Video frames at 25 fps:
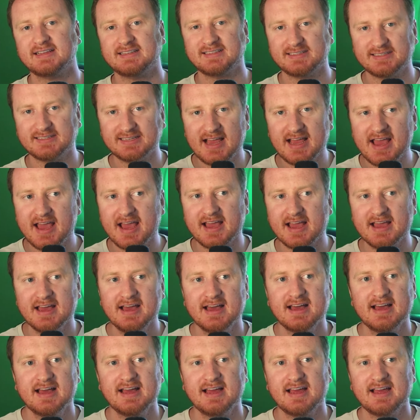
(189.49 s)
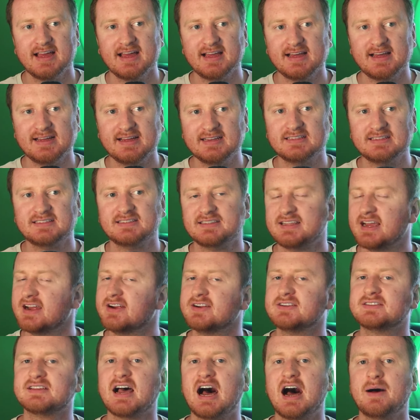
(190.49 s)
see is
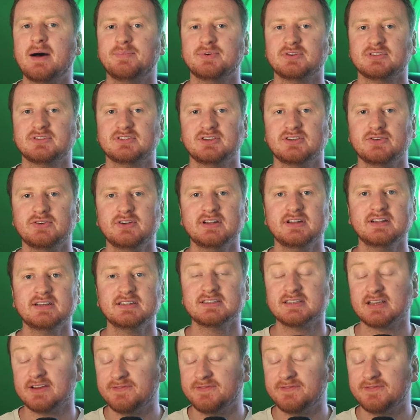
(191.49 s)
there's opportunities.